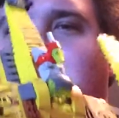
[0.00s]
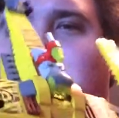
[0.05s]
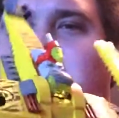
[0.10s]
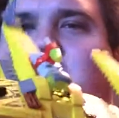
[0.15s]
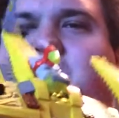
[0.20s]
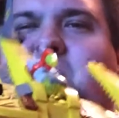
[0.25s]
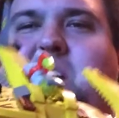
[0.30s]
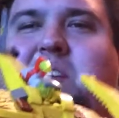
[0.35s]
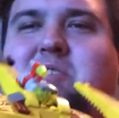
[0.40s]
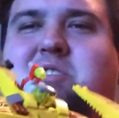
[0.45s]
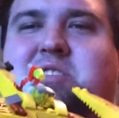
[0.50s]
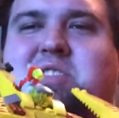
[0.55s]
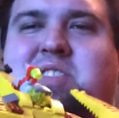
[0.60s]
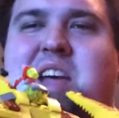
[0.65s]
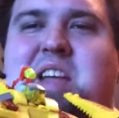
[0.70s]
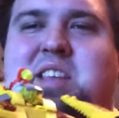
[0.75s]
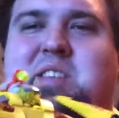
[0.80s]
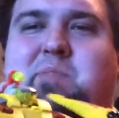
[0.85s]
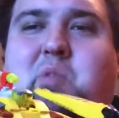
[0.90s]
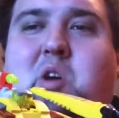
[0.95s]
it any favors in
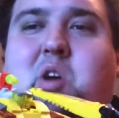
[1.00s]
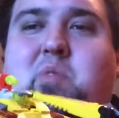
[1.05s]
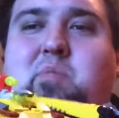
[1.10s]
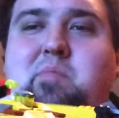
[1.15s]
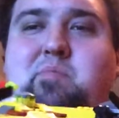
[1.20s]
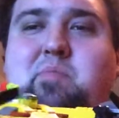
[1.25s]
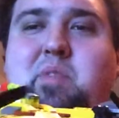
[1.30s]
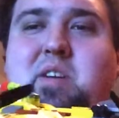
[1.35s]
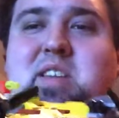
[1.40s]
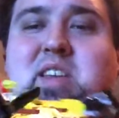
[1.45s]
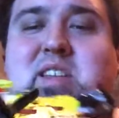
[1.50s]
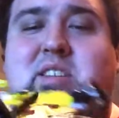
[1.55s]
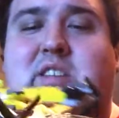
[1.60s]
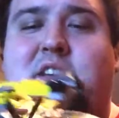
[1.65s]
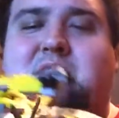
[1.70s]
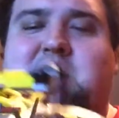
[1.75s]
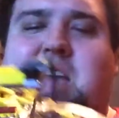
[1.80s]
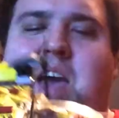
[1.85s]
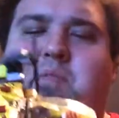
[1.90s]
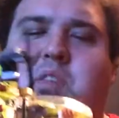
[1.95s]
that department, but it
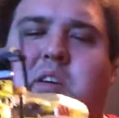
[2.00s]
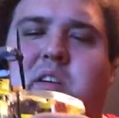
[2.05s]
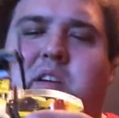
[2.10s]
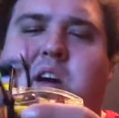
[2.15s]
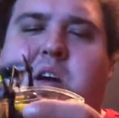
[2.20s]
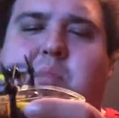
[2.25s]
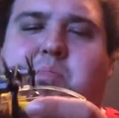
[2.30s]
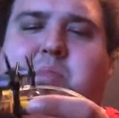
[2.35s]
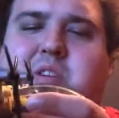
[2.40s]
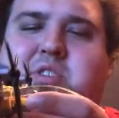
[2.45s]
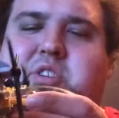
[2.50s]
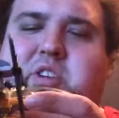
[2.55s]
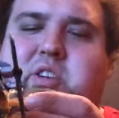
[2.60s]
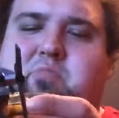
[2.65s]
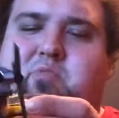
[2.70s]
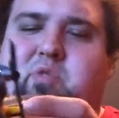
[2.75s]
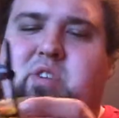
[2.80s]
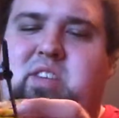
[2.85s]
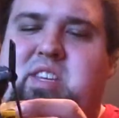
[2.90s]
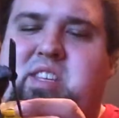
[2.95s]
does have a, a bunch
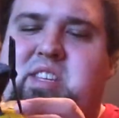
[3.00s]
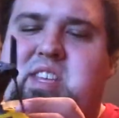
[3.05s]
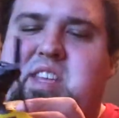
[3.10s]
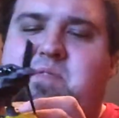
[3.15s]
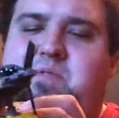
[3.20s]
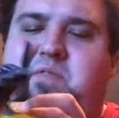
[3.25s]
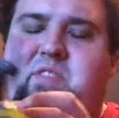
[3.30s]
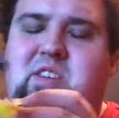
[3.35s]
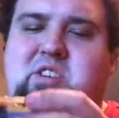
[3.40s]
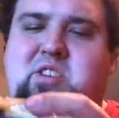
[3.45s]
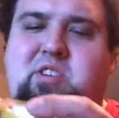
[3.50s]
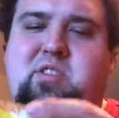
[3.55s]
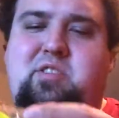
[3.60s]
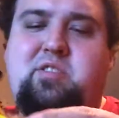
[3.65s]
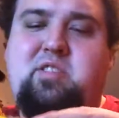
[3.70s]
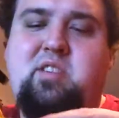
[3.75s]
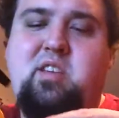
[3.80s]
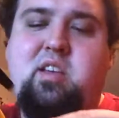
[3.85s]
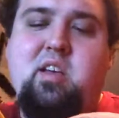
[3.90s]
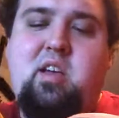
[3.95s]
of really neat
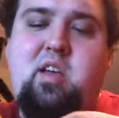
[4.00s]
features.